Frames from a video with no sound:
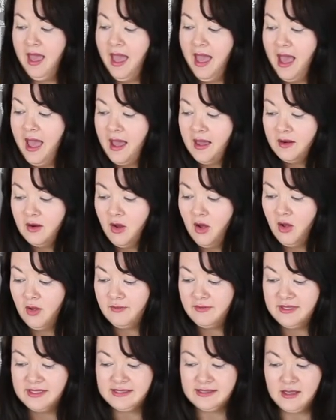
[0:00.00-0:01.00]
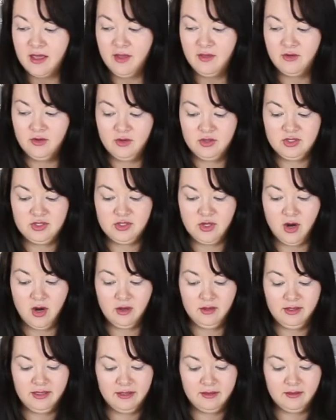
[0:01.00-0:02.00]
Add all these other
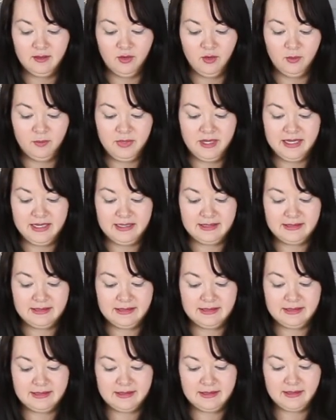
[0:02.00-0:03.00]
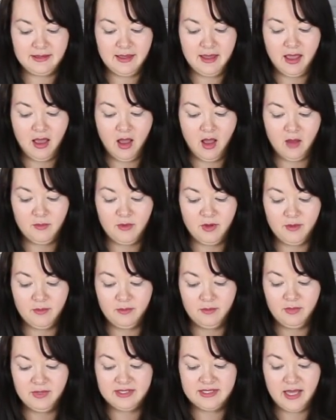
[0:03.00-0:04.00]
darling little pieces to the
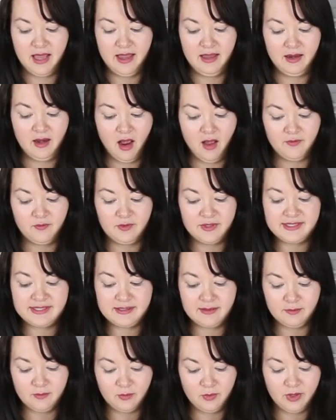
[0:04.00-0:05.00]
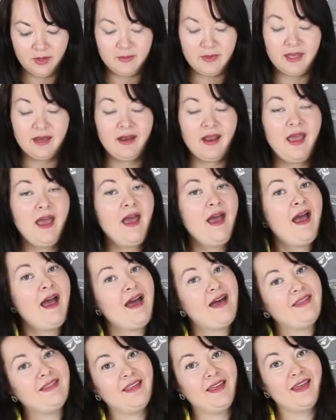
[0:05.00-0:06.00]
album, tie it off with some ribbon,
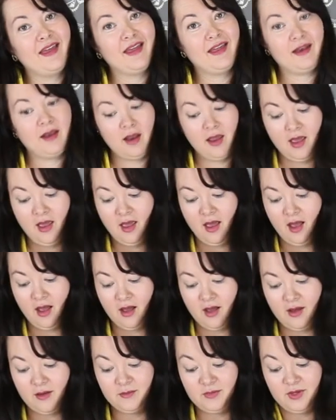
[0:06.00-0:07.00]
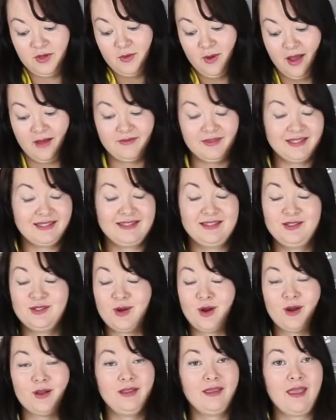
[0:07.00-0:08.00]
and then um, you have this
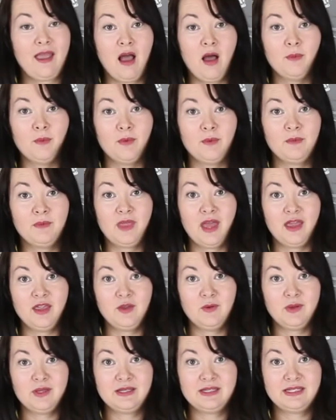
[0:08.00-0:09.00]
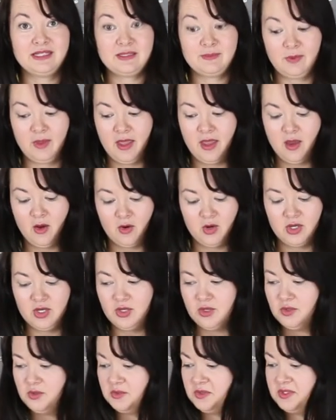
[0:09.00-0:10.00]
darling album that you can display or
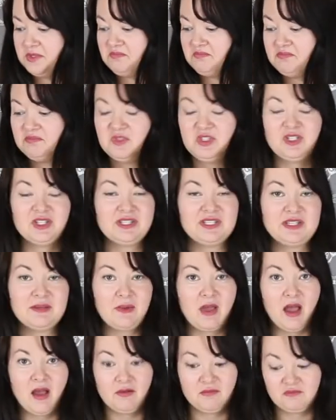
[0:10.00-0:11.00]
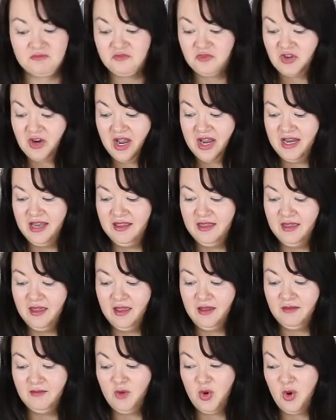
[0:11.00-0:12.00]
use just about for
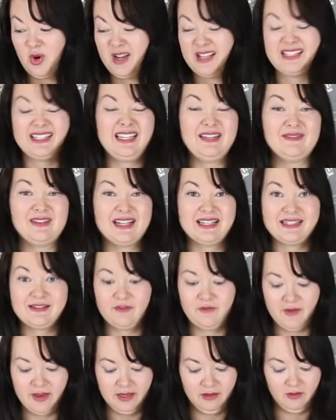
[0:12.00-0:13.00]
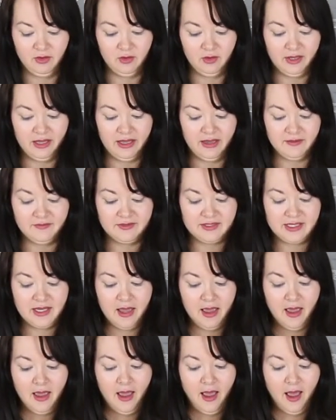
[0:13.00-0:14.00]
anything, or as even as a fun little gift.
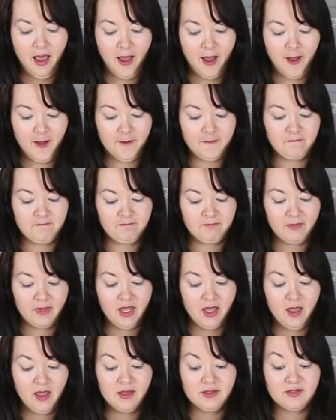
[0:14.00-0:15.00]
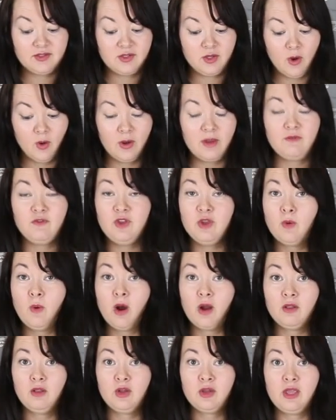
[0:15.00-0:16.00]
Um, so if you
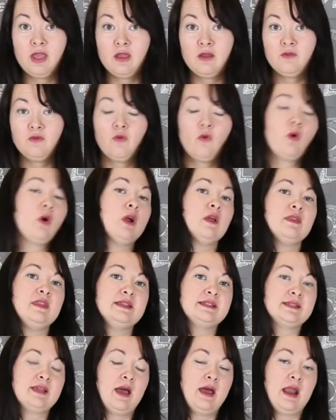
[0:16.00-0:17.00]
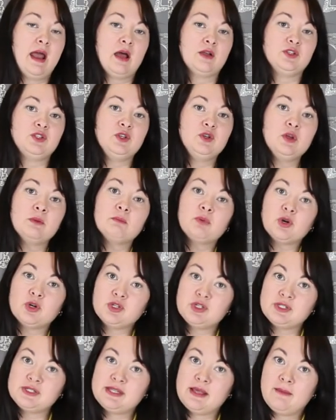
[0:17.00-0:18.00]
are looking for these cutouts, you can
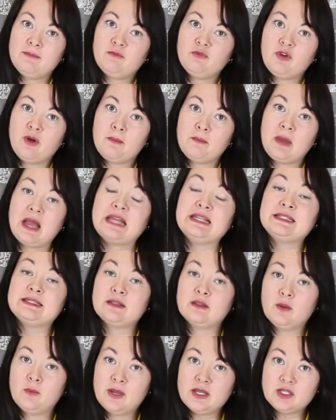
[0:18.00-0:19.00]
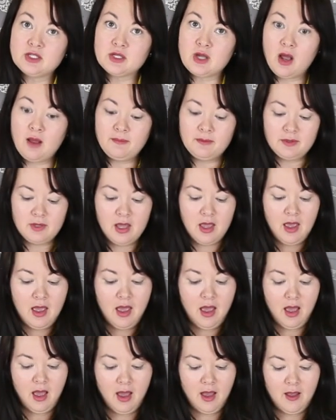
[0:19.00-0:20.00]
purchase them from my Silhouette Shop.
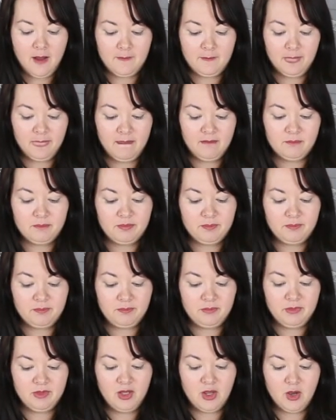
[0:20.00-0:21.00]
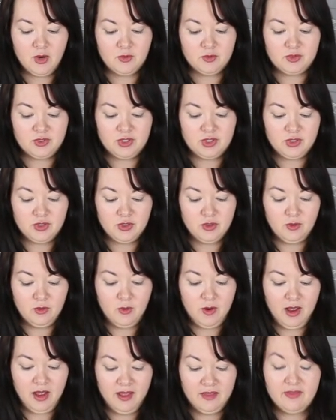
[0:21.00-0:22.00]
Um, go
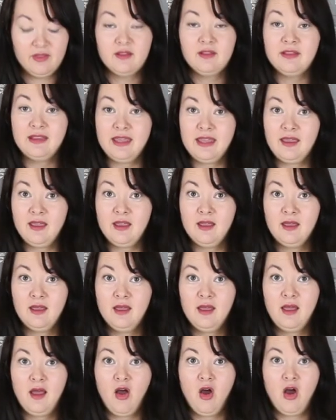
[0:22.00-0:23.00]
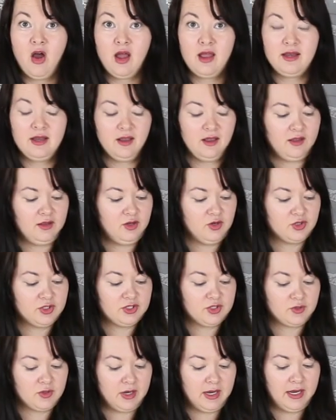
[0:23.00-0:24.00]
to uh, the link on your
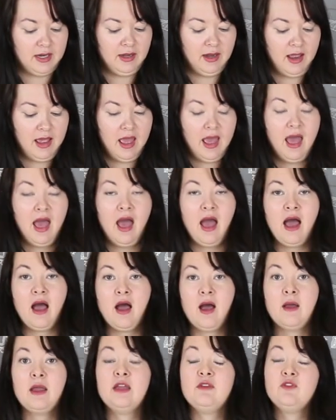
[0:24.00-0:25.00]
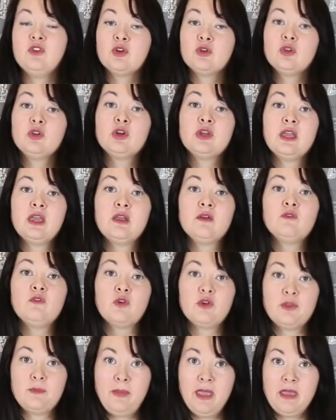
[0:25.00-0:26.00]
screen. Uh, if you're looking
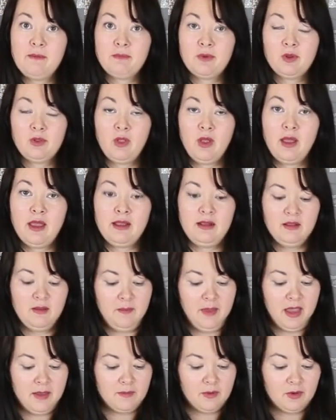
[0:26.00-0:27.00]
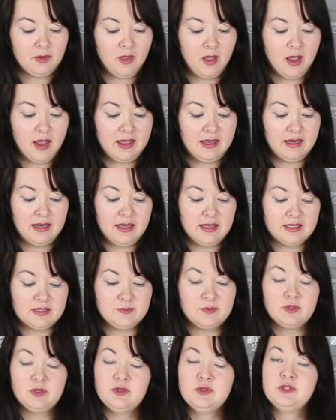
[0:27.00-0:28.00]
for the paper line, the paper line is
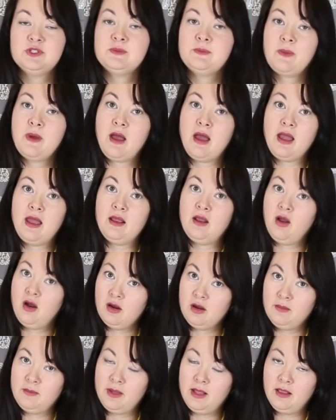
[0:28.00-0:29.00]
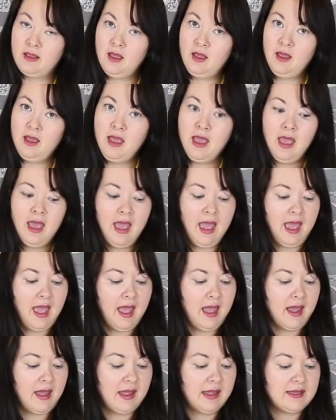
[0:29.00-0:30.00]
produced by Carta Bella,
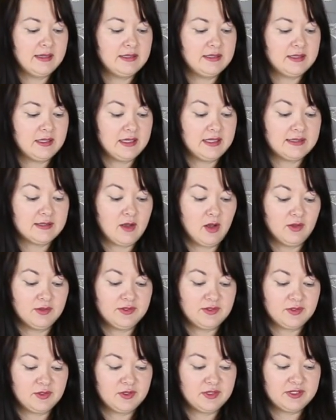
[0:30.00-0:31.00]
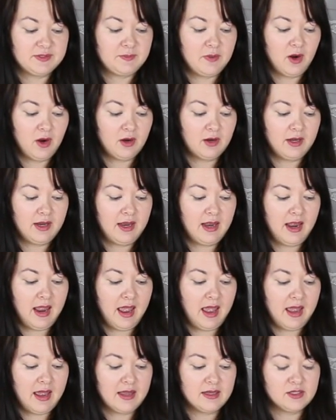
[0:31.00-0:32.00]
and it's called Circus Party,
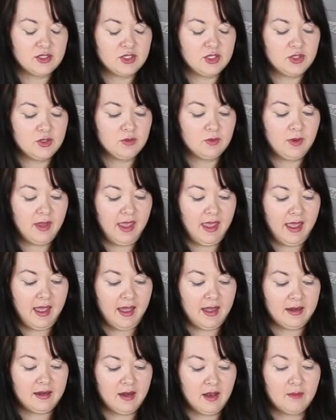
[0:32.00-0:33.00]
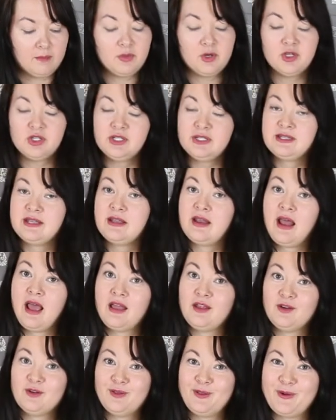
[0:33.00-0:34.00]
and you can purchase it
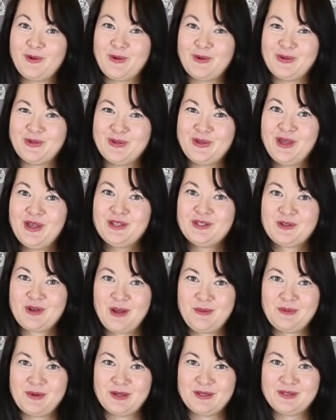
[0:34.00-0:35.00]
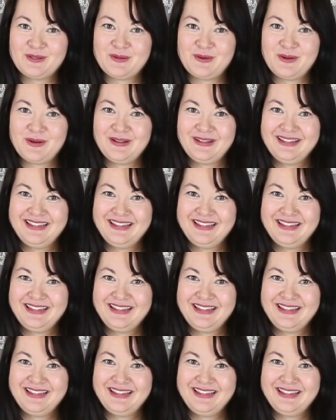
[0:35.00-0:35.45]
at your local scrapbook store.